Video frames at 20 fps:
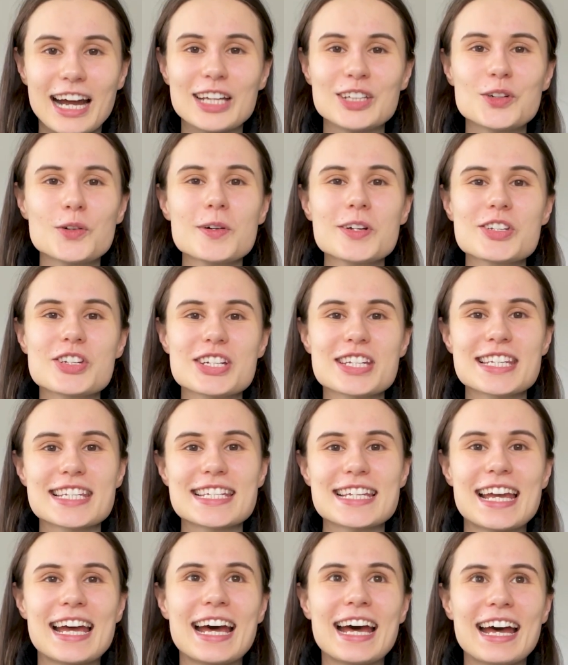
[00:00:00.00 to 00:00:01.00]
I know I just
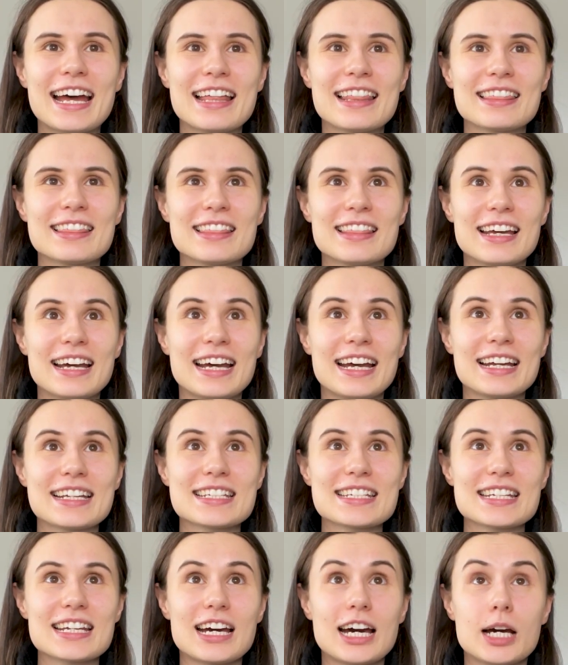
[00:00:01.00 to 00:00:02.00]
said
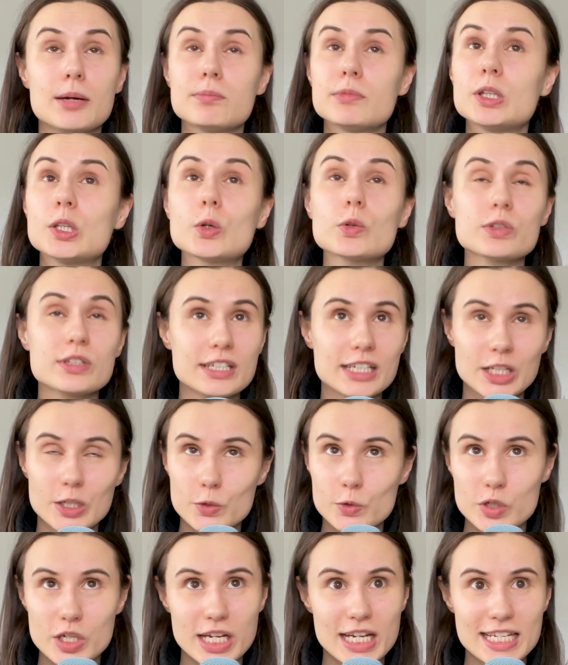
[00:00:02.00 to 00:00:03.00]
that I'm not
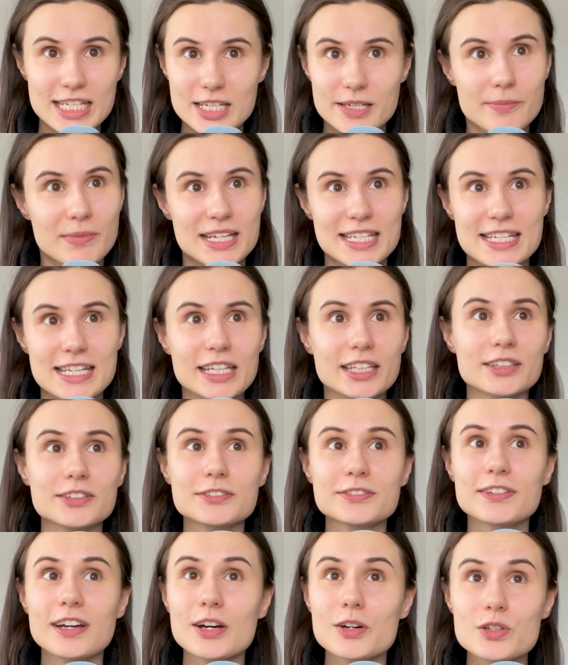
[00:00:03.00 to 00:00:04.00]
negotiating
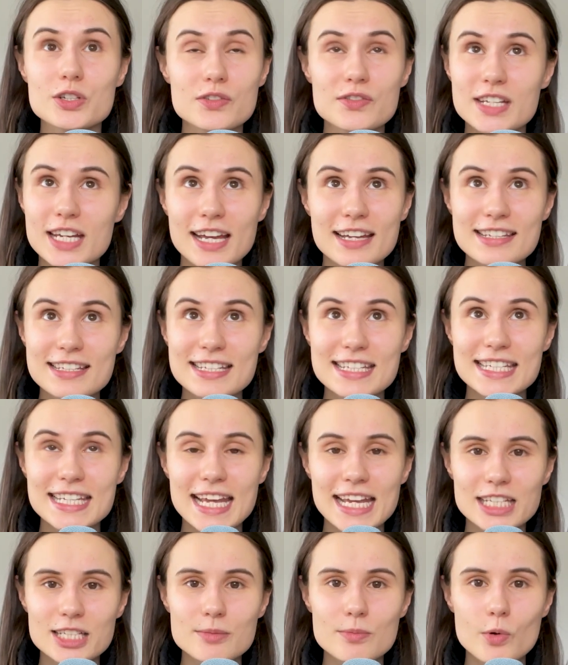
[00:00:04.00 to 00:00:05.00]
myself out of tasks
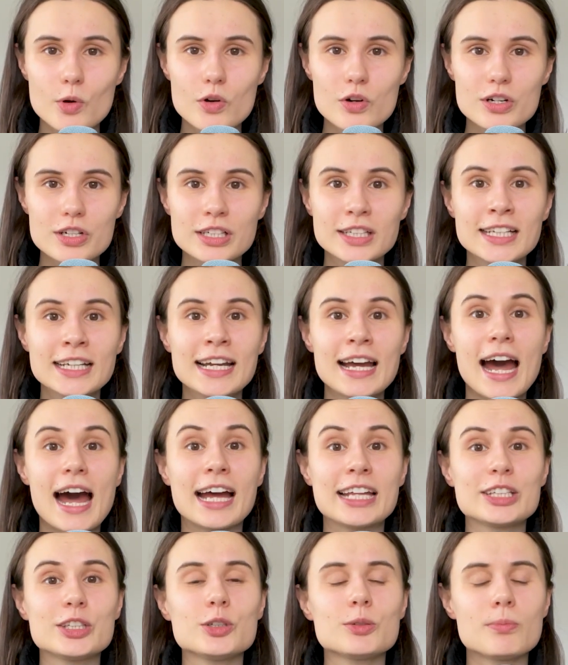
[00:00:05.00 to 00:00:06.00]
anymore,
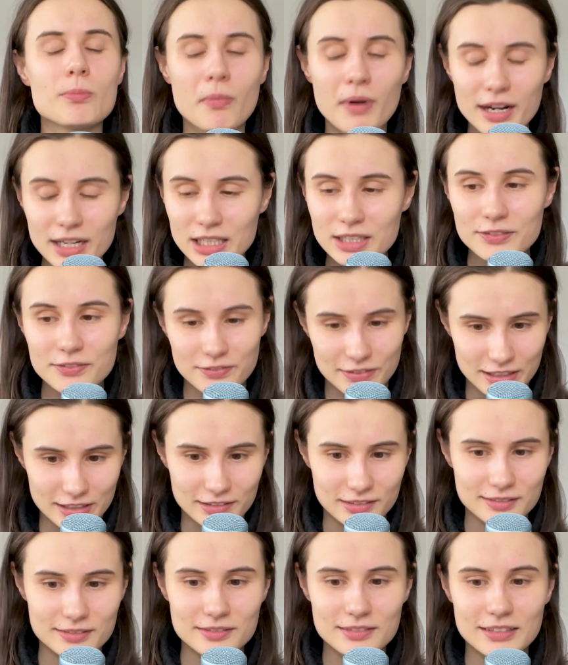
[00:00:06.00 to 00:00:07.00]
and you might
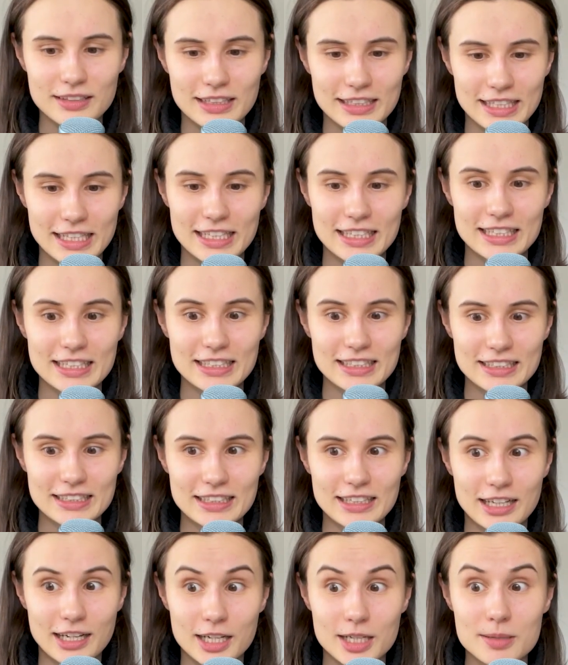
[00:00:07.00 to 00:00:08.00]
feel like
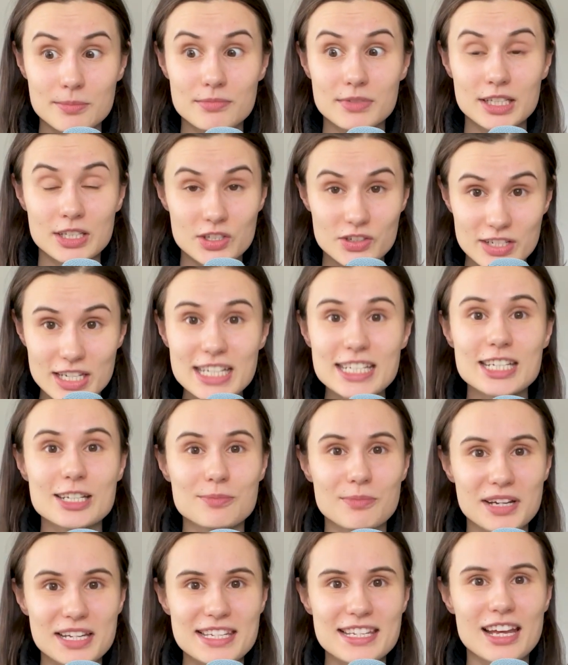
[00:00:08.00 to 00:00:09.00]
I'm contradicting
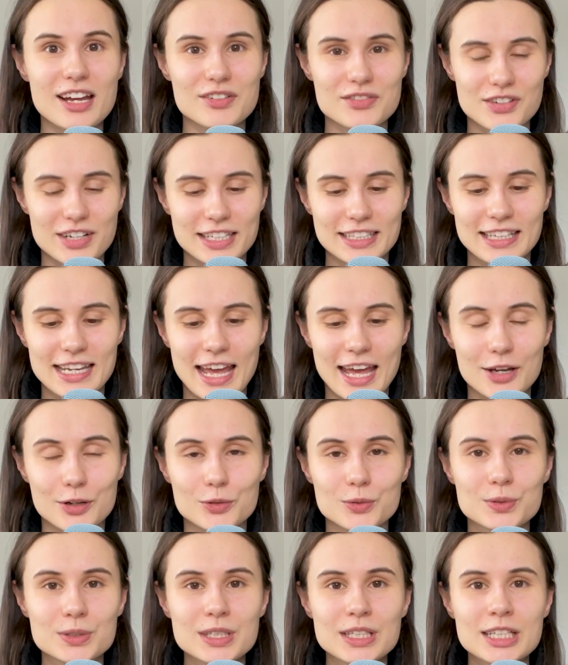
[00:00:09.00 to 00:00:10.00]
myself right
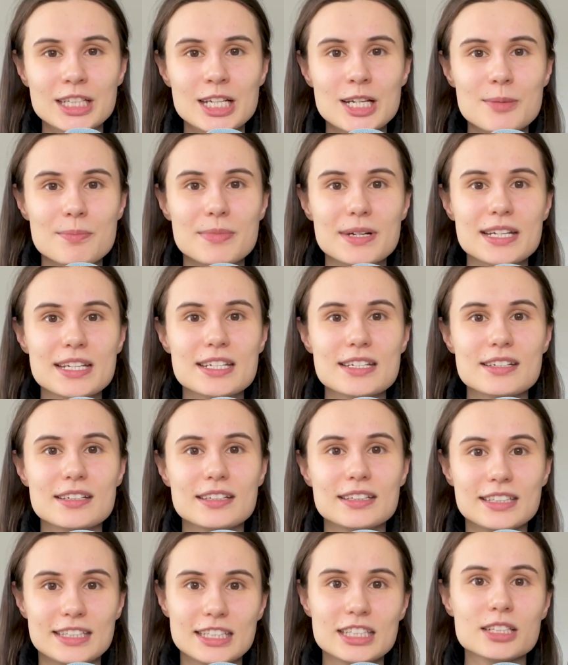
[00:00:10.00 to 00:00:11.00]
now, but
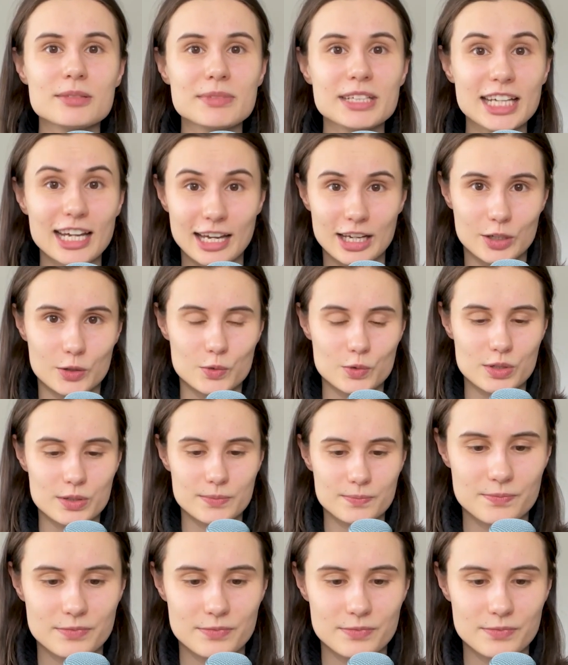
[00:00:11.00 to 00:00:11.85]
hear me out.